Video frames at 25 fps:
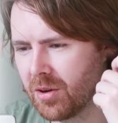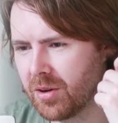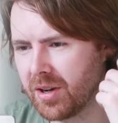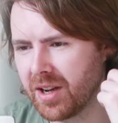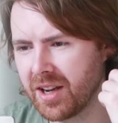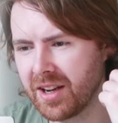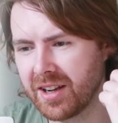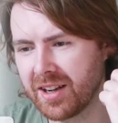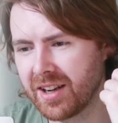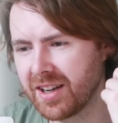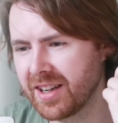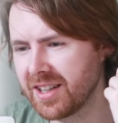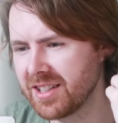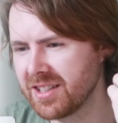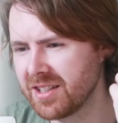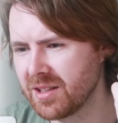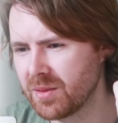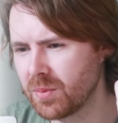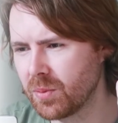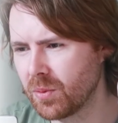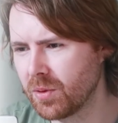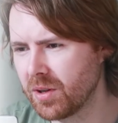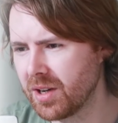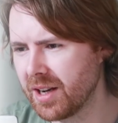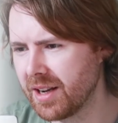Okay, I guess
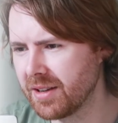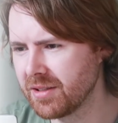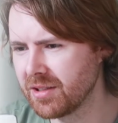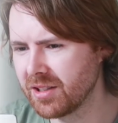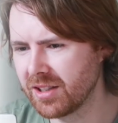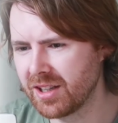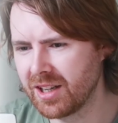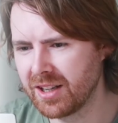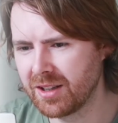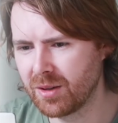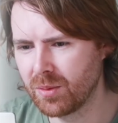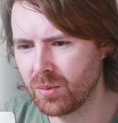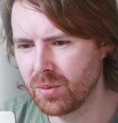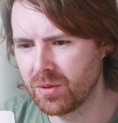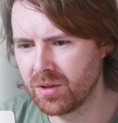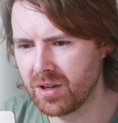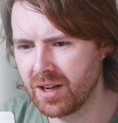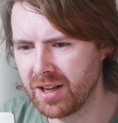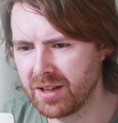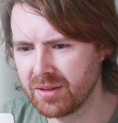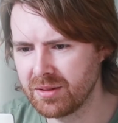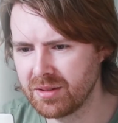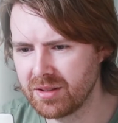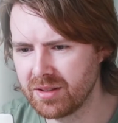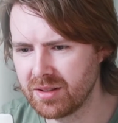it's woodlouse. I'll click
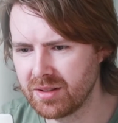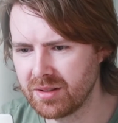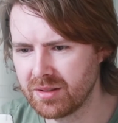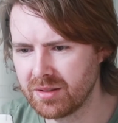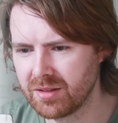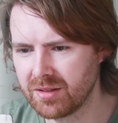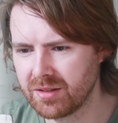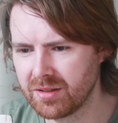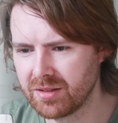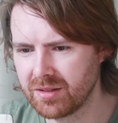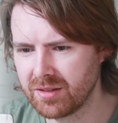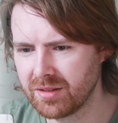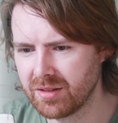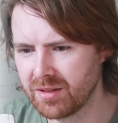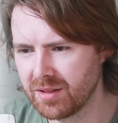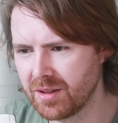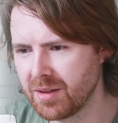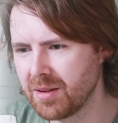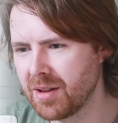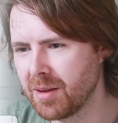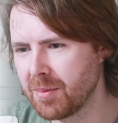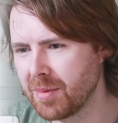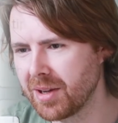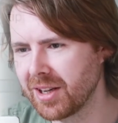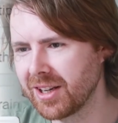woodlouse.
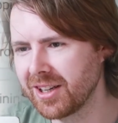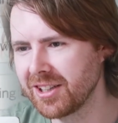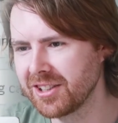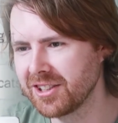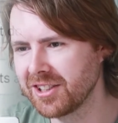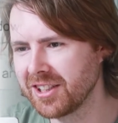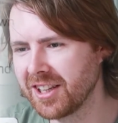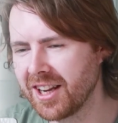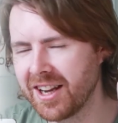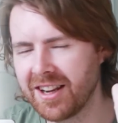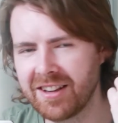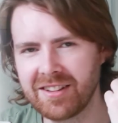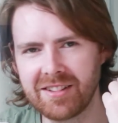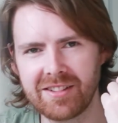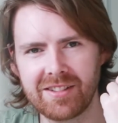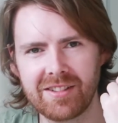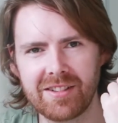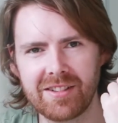I'm English again.